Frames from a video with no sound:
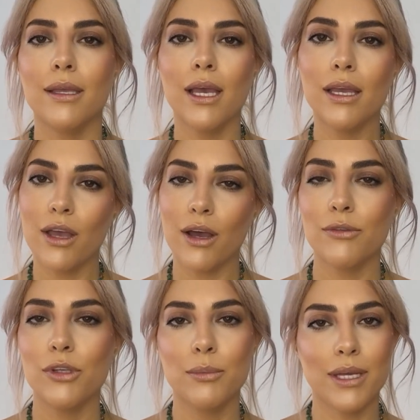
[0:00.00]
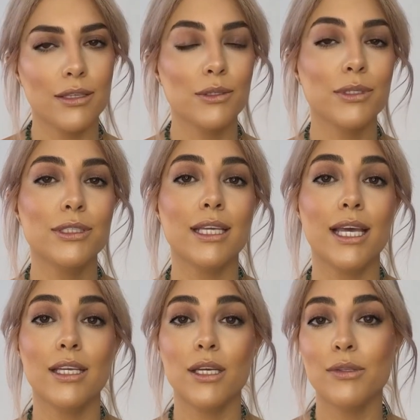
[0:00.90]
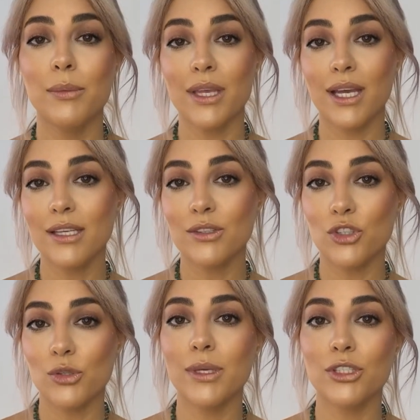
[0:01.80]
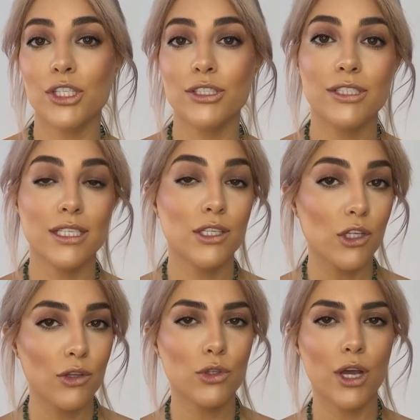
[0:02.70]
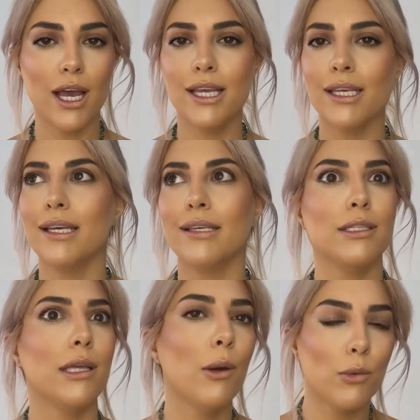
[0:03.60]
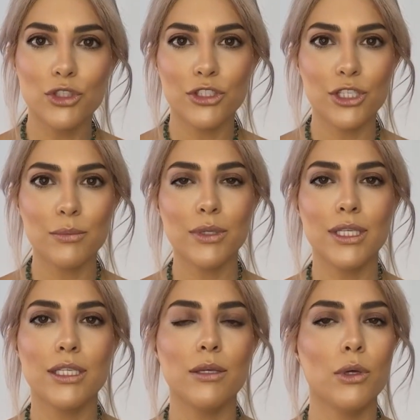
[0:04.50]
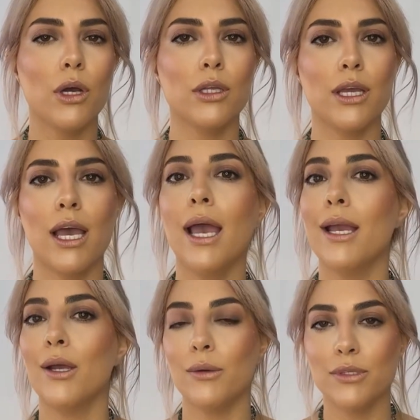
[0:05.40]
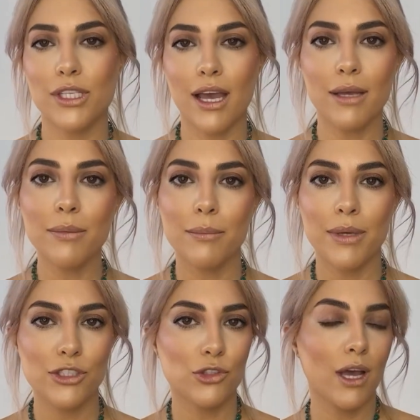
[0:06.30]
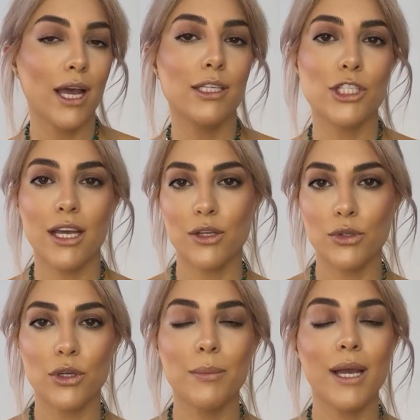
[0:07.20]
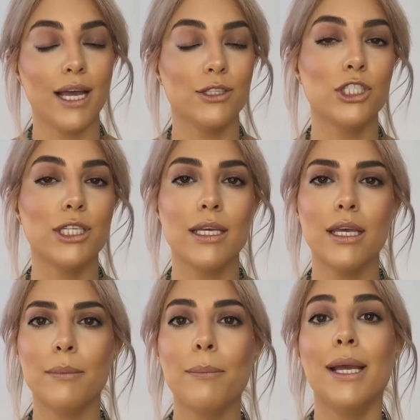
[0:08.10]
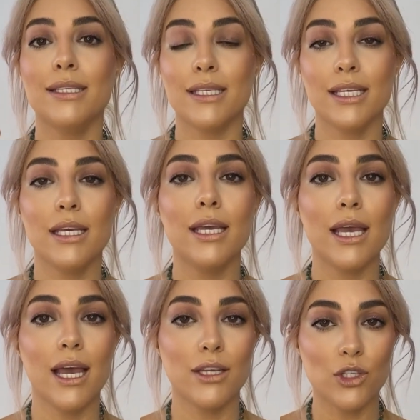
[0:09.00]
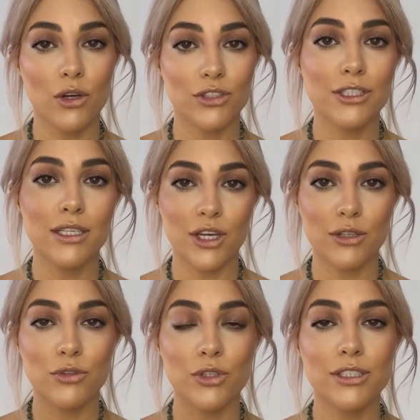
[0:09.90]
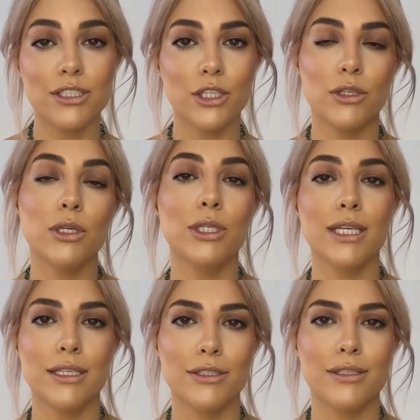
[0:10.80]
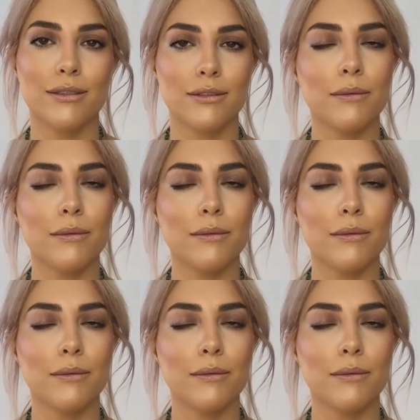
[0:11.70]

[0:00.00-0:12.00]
A lot of you make the mistake of applying too much concealer on your eyelids, which is completely wrong, and over time it makes your eyeshadow look patchy, messy, and causes a lot of creasing on your lids.